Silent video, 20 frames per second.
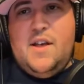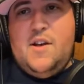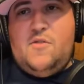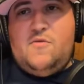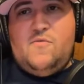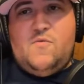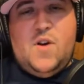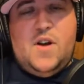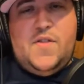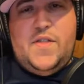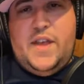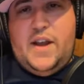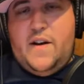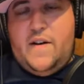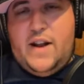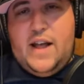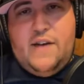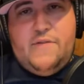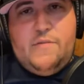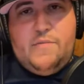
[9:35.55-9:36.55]
run there
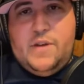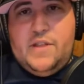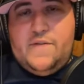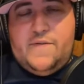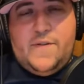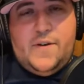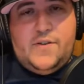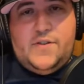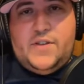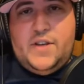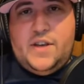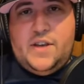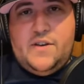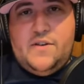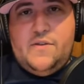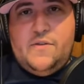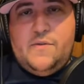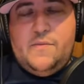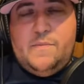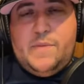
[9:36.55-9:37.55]
and have it be the first thing
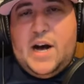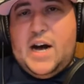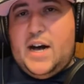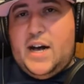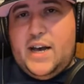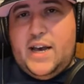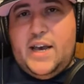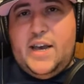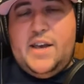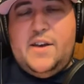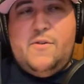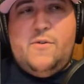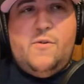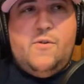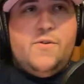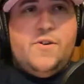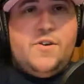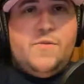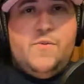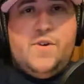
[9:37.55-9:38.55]
you buy,
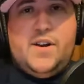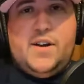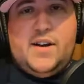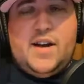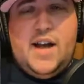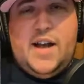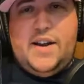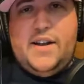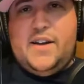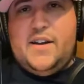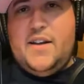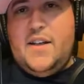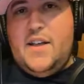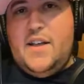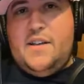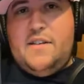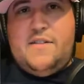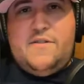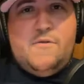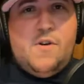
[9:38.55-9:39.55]
or you want to kind of
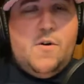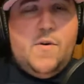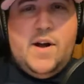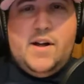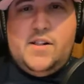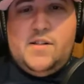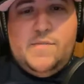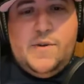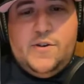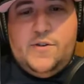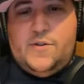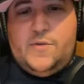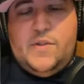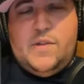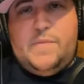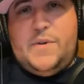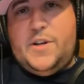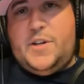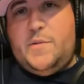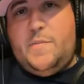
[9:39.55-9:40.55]
throw elbows with a
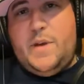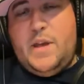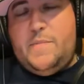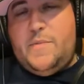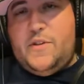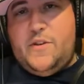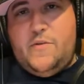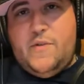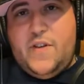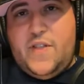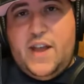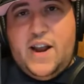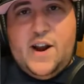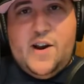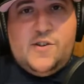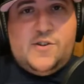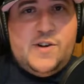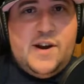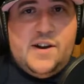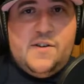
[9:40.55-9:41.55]
bunch of people who are
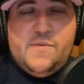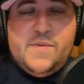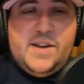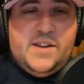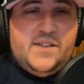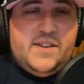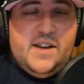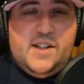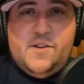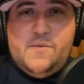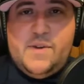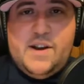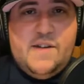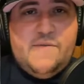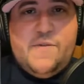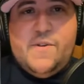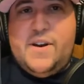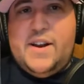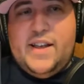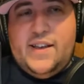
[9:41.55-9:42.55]
there trying to resell or
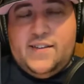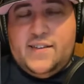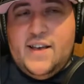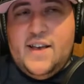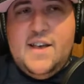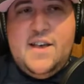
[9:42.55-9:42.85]
whatever it is.